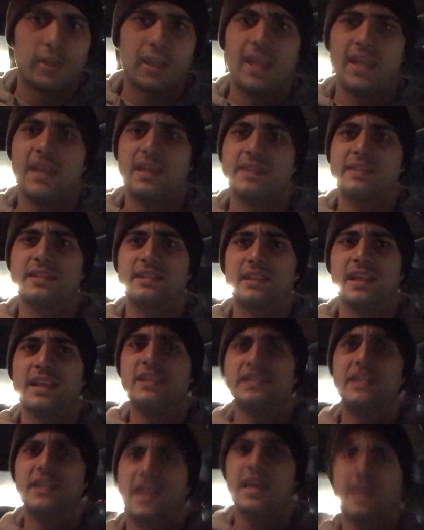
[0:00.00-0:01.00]
is,
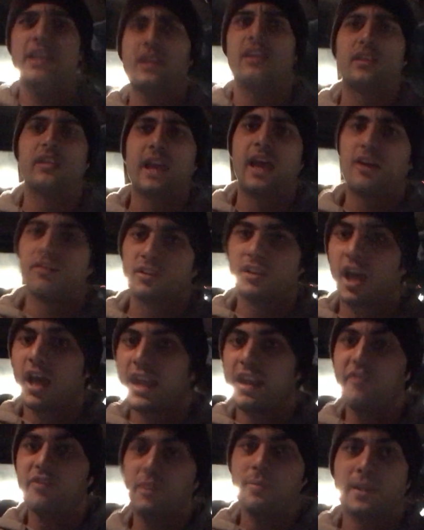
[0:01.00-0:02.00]
let's say, now
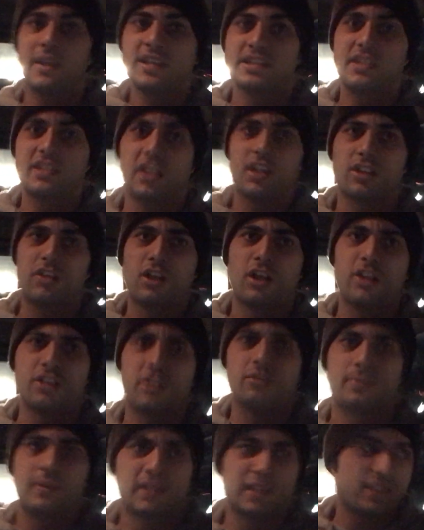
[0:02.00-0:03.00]
not everybody's going to call
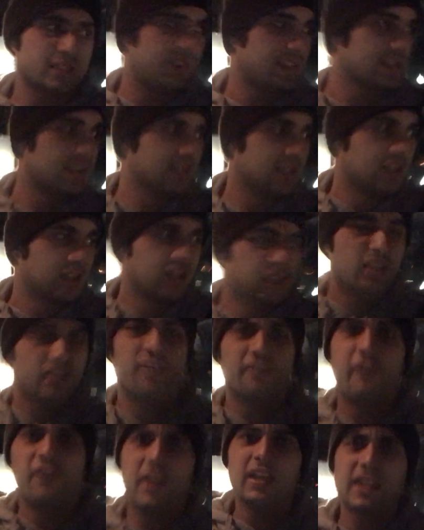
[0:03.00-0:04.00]
you, because
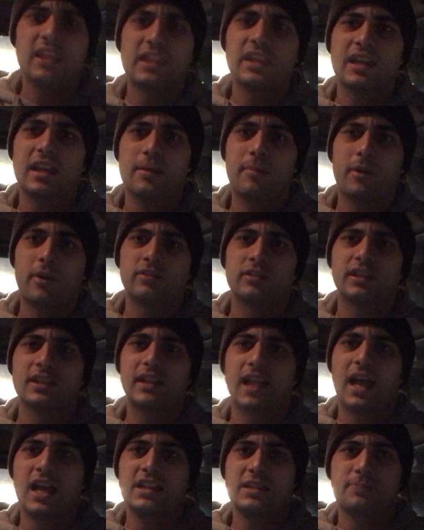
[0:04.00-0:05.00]
the funny thing about the
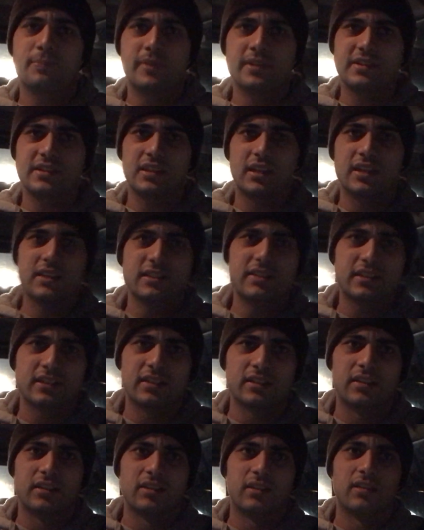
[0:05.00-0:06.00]
glass business
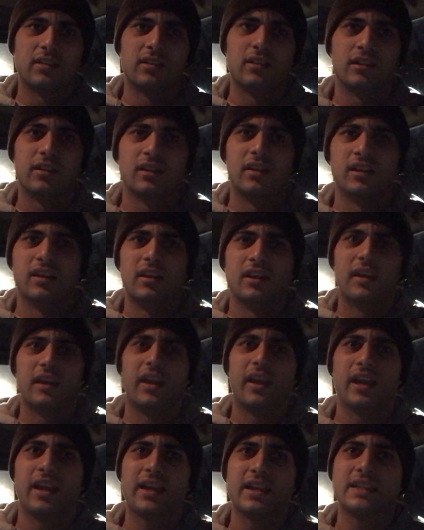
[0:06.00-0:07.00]

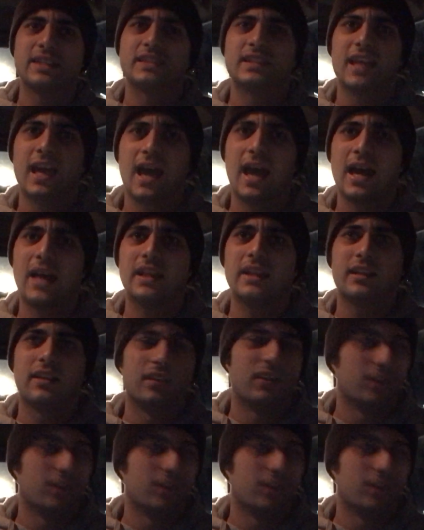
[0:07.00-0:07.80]
is that